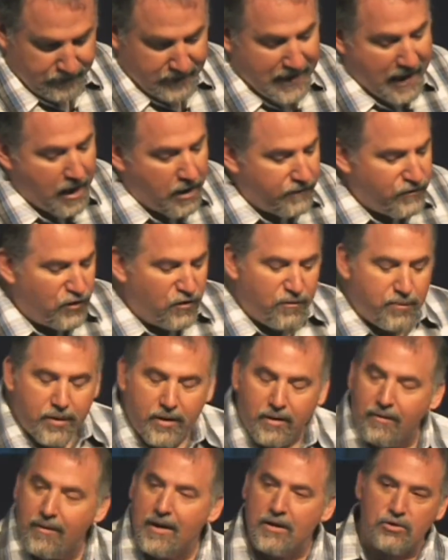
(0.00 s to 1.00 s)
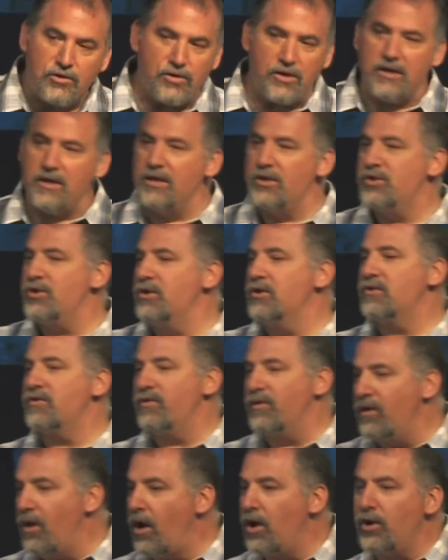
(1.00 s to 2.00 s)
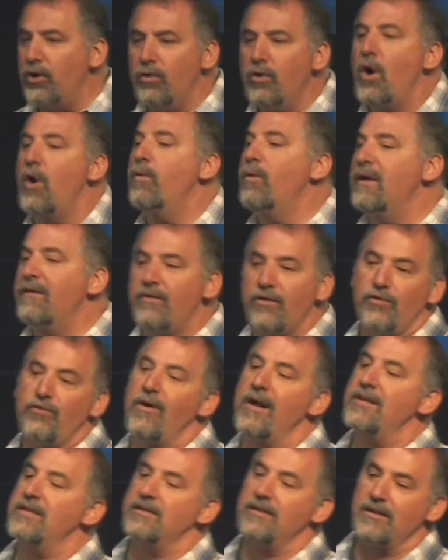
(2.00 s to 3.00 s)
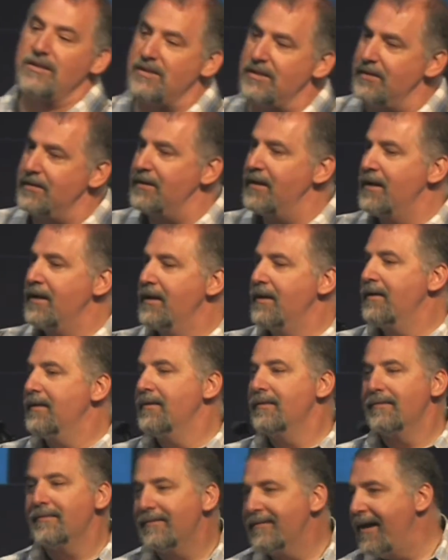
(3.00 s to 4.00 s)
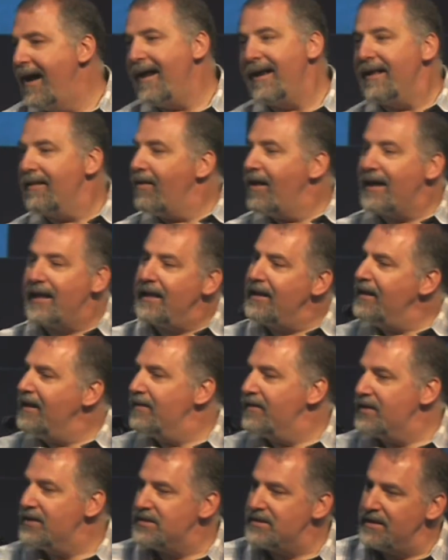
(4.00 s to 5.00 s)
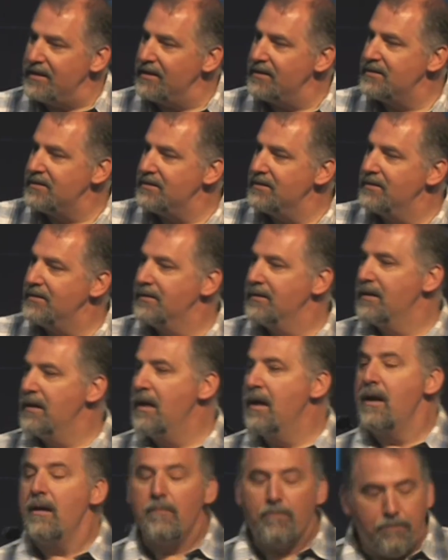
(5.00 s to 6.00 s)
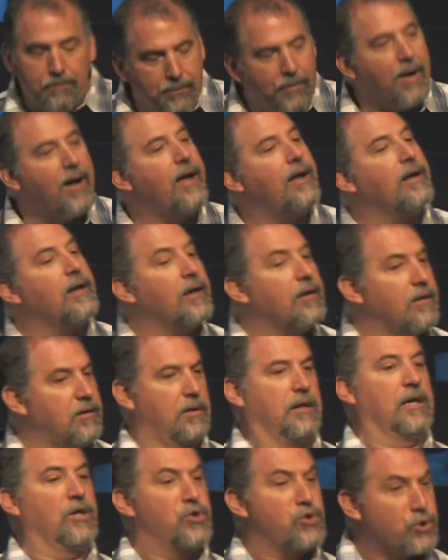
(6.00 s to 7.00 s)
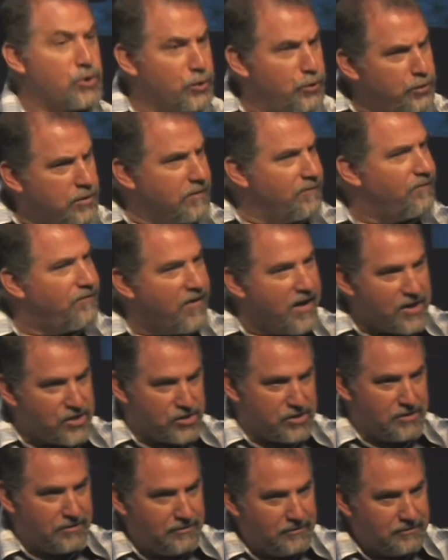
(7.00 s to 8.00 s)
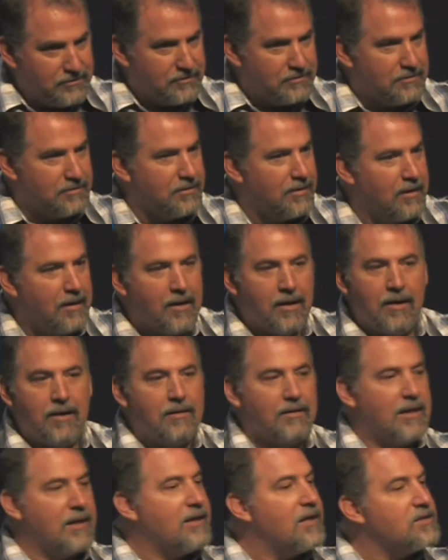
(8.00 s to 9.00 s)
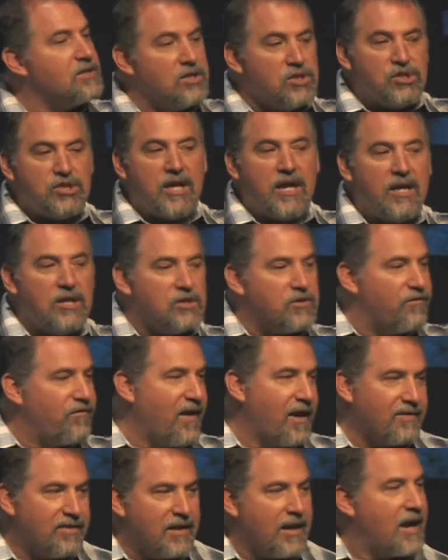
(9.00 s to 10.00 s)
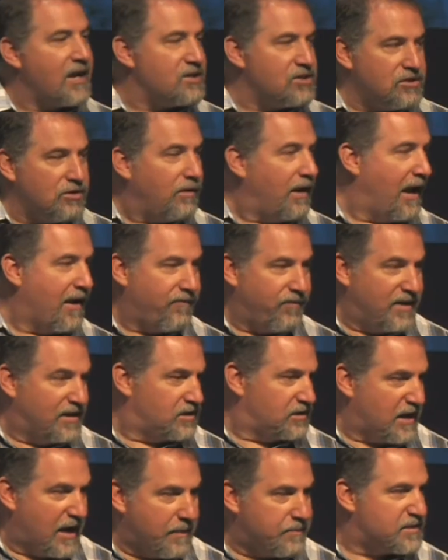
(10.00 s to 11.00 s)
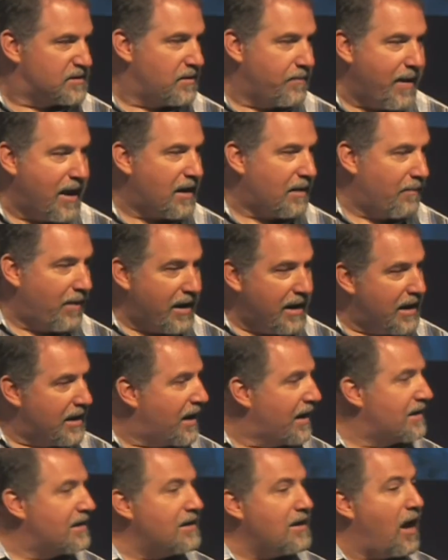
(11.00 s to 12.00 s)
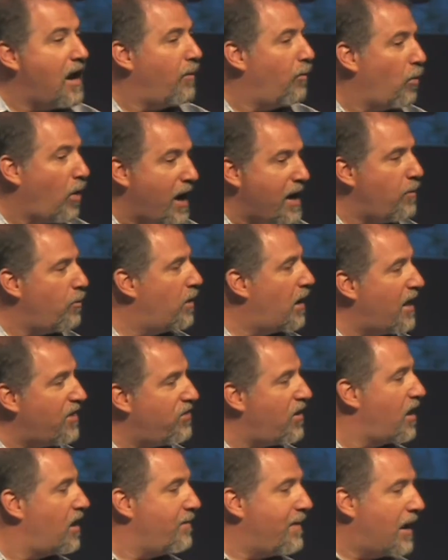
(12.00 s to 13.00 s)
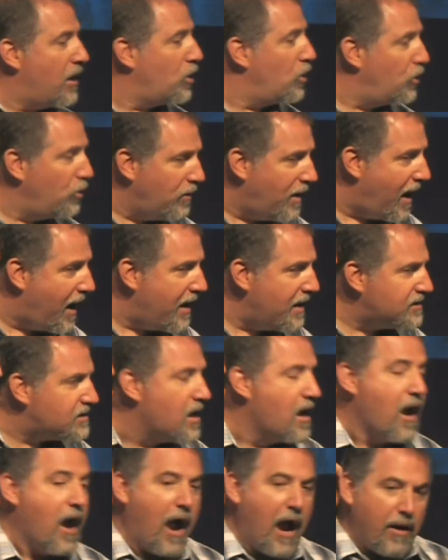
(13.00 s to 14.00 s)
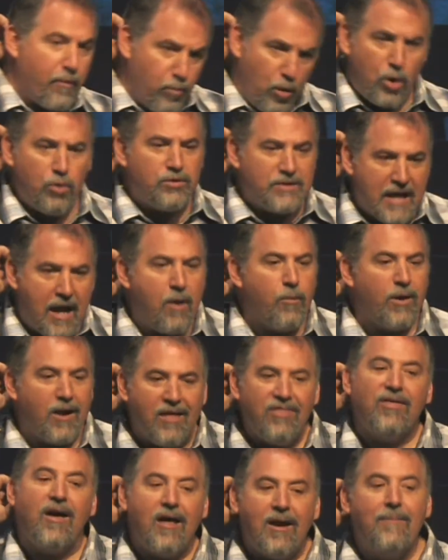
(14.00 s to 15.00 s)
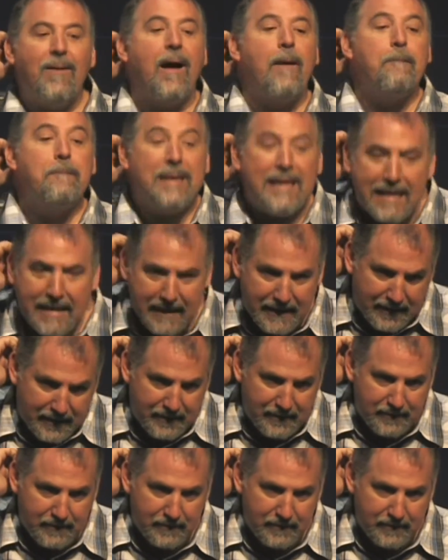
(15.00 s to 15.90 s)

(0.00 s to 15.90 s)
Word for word: Now, if you've been around Trinity Church for long, you know we've addressed this in God ain't like any of these things. But in true confession, that doesn't change the fact that I still have these tapes in the back of my head. I did not write what I thought about you guys, I wrote down what I thought about me